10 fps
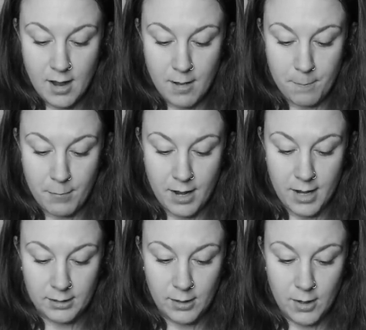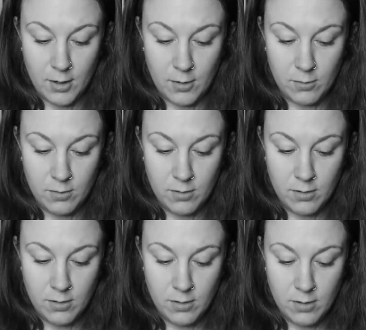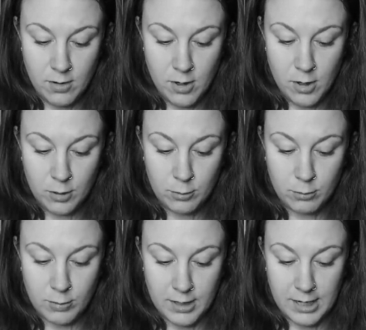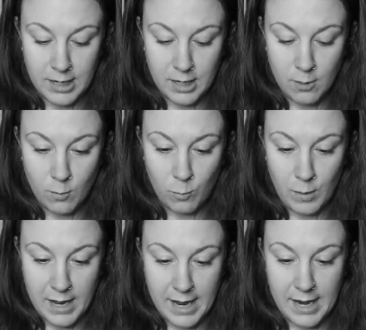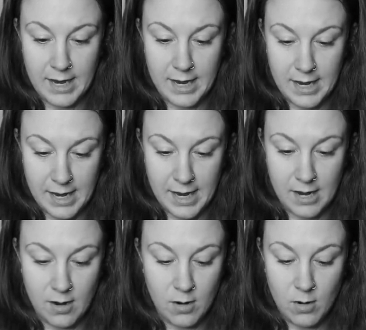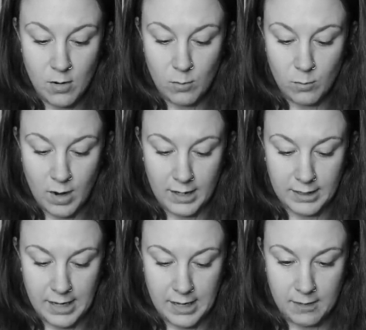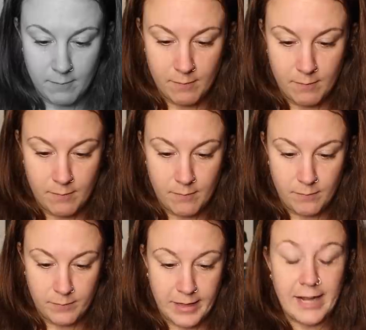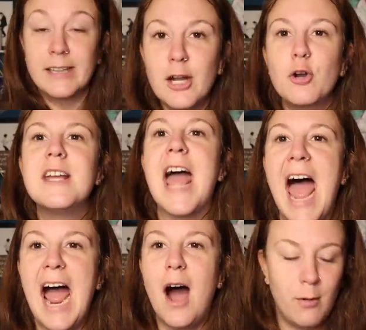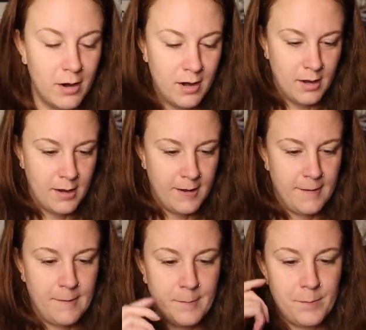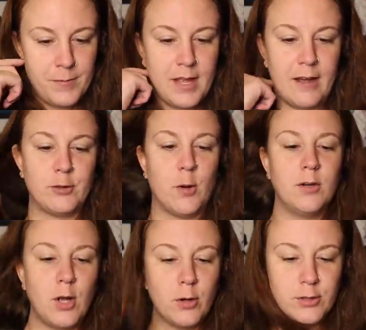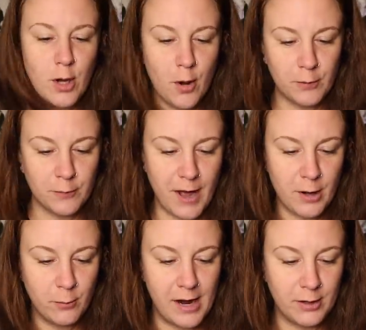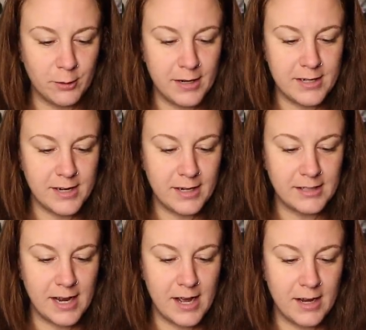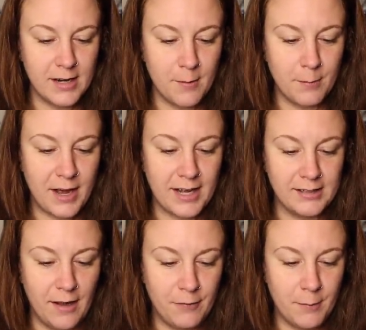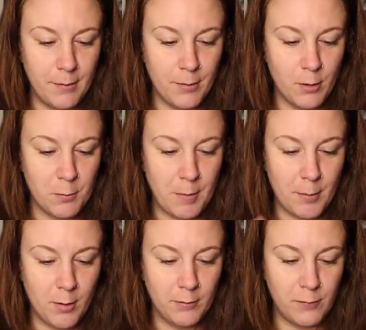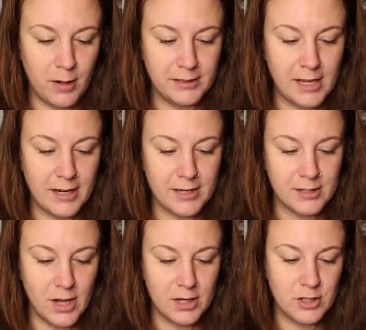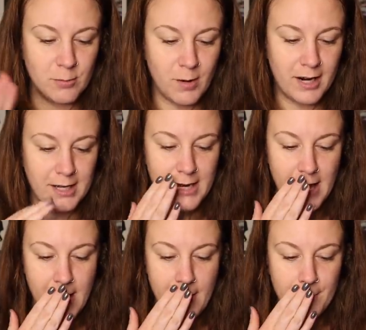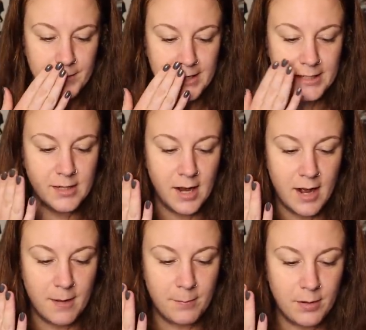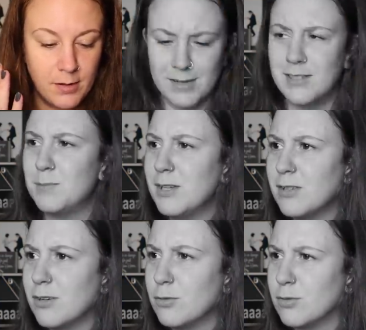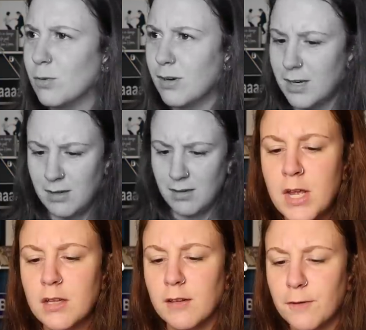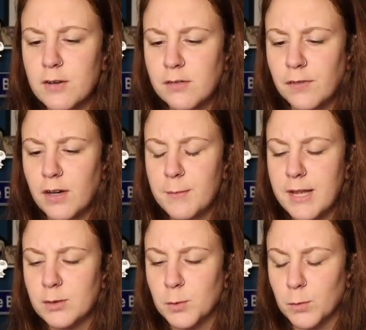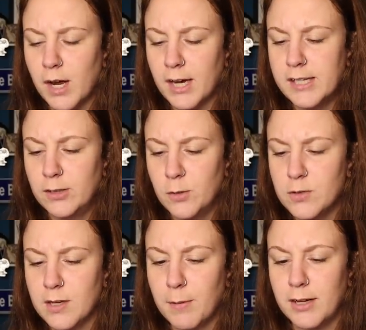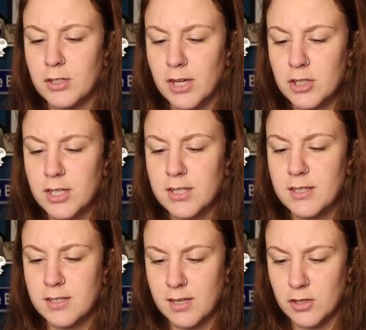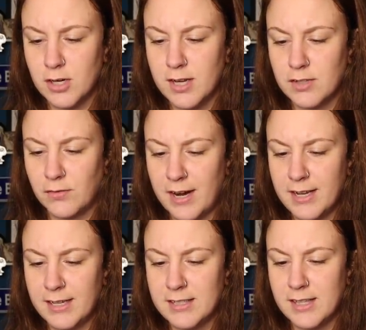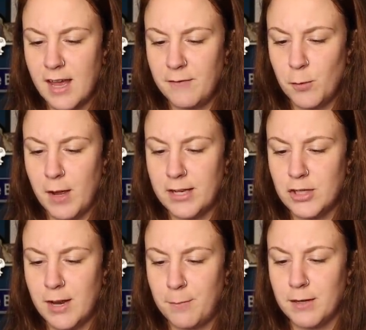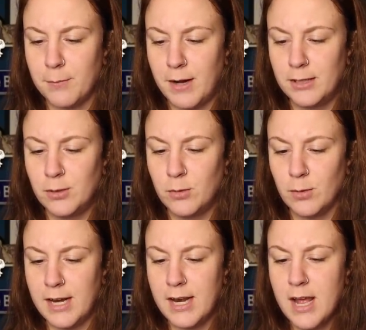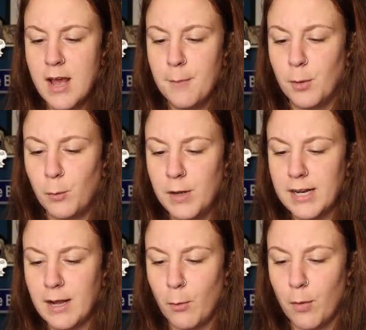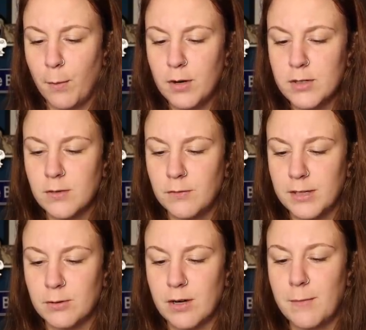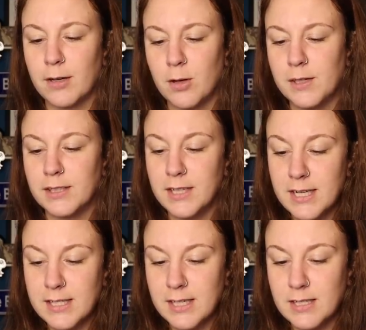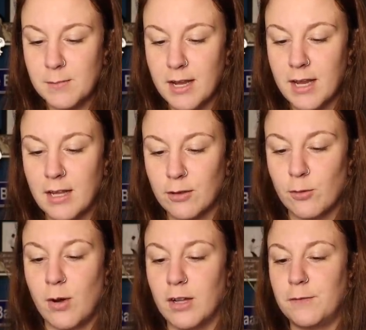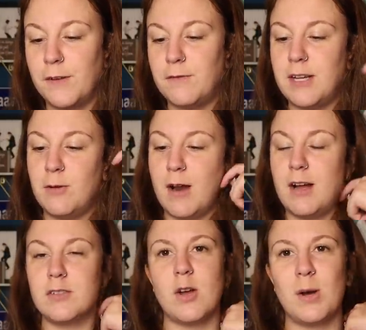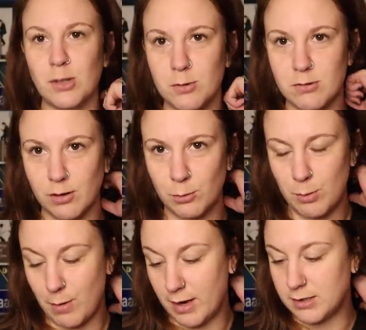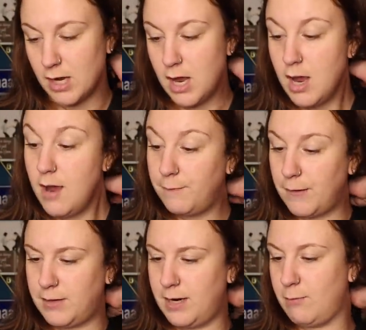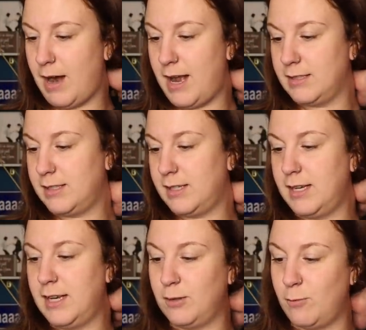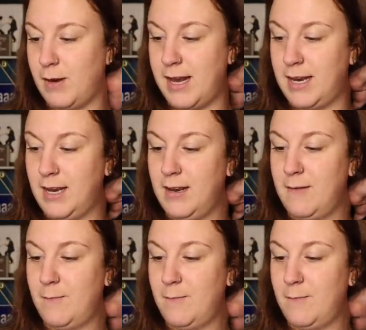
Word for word: Apollo Creed win in Rocky? Like, literally how? After going toe to toe for the final round, Creed is knocked down by a left from Balboa, with Balboa falling down in exhaustion. Rocky gets up. Wait, is this based on a true story? The first film ends with Rocky losing by judge's decision his fight against the heavyweight champion Apollo Creed, but winning a more personal victory by going the distance, making it through all the 15 rounds. Oh, I thought it was only three rounds. 15 rounds in the ring.